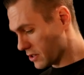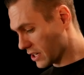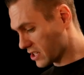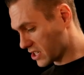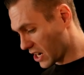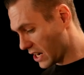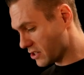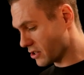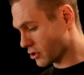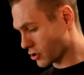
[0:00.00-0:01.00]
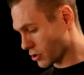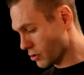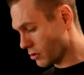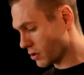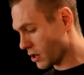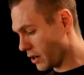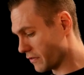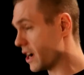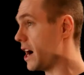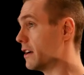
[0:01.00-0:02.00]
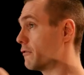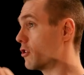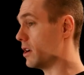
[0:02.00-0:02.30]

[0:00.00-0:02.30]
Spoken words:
exchanged the truth of God for